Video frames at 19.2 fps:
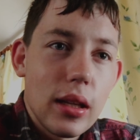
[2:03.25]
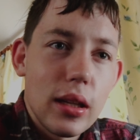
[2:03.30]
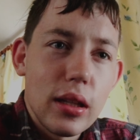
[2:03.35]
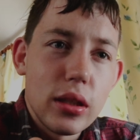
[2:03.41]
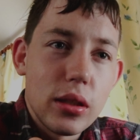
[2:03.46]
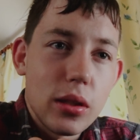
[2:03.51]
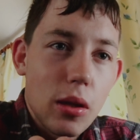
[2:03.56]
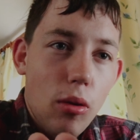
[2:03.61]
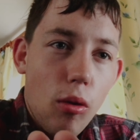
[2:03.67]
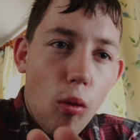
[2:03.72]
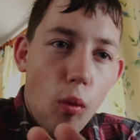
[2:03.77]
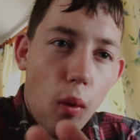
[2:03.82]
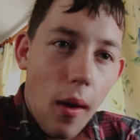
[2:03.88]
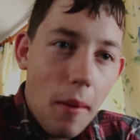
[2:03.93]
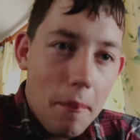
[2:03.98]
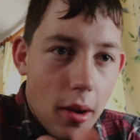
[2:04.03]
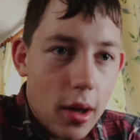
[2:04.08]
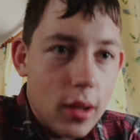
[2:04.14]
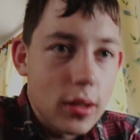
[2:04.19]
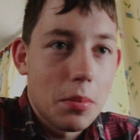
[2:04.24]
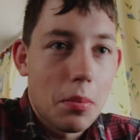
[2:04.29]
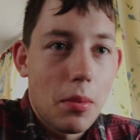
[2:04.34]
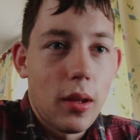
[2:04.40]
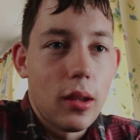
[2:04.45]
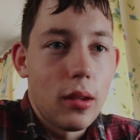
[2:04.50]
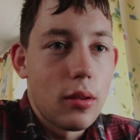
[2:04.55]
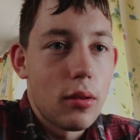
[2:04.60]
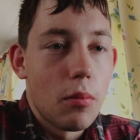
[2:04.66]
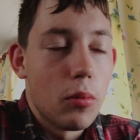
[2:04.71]
is quite
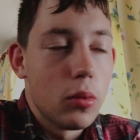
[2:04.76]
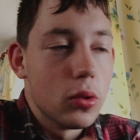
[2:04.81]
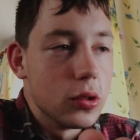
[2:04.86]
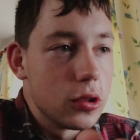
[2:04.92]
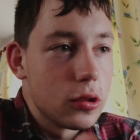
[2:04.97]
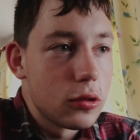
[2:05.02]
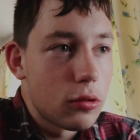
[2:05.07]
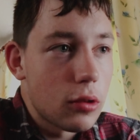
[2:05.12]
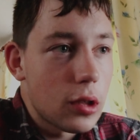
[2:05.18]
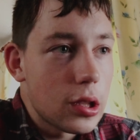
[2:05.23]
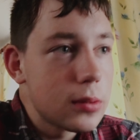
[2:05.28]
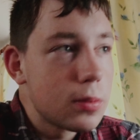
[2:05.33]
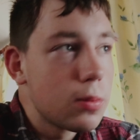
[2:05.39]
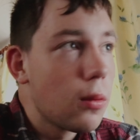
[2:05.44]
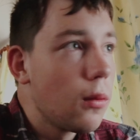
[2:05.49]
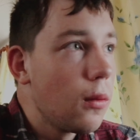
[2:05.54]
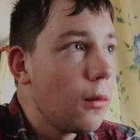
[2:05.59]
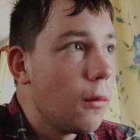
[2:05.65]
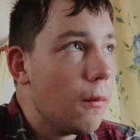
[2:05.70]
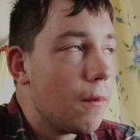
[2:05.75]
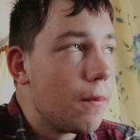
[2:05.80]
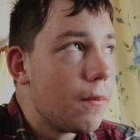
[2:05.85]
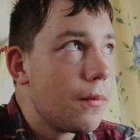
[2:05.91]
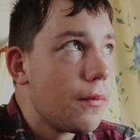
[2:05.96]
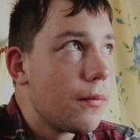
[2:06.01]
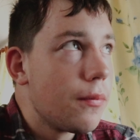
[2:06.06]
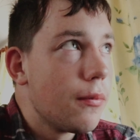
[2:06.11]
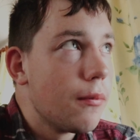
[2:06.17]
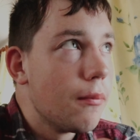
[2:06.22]
possibly the most stressful
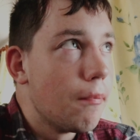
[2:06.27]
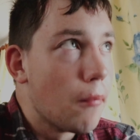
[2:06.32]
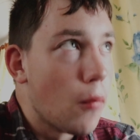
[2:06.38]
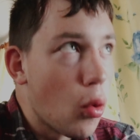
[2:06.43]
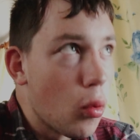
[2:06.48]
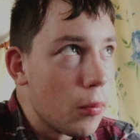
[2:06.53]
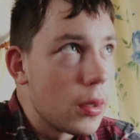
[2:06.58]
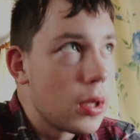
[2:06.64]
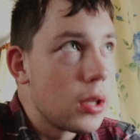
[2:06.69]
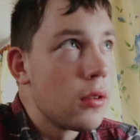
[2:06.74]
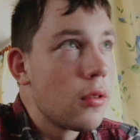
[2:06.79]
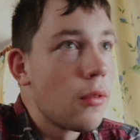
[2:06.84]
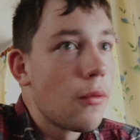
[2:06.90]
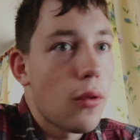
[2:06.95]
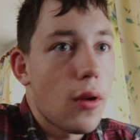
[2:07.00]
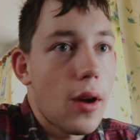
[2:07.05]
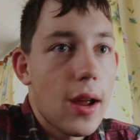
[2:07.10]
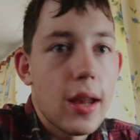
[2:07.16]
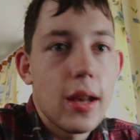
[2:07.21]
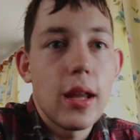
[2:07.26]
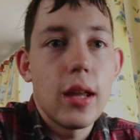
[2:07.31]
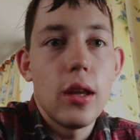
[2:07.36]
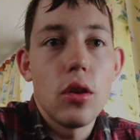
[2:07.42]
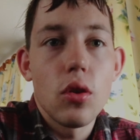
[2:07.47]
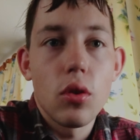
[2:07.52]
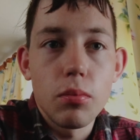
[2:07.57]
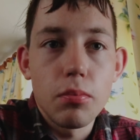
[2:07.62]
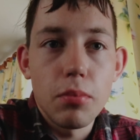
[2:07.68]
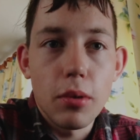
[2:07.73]
moment for any
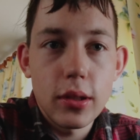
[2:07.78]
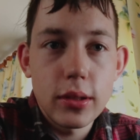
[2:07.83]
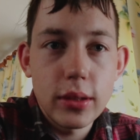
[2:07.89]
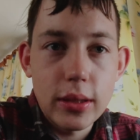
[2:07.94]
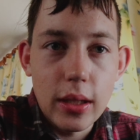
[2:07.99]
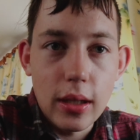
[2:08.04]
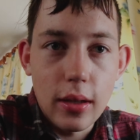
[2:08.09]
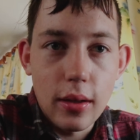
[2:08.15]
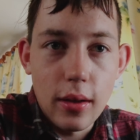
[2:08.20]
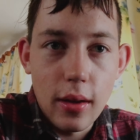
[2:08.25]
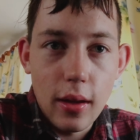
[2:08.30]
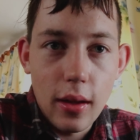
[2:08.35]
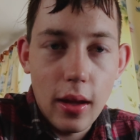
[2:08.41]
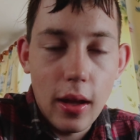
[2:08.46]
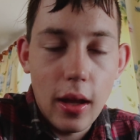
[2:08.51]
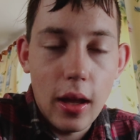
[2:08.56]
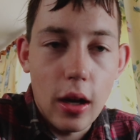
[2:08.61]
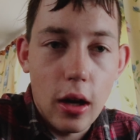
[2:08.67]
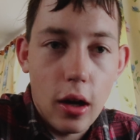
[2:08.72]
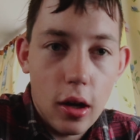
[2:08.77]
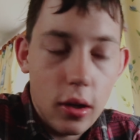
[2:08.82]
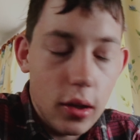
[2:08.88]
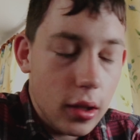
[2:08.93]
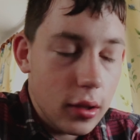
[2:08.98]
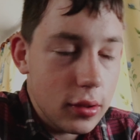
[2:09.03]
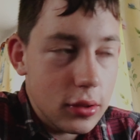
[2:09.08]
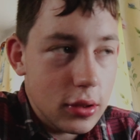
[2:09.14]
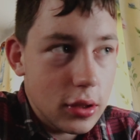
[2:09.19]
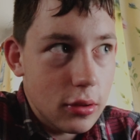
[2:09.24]
young person in
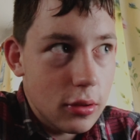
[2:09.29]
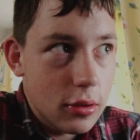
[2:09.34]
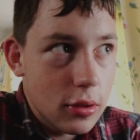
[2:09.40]
Ireland,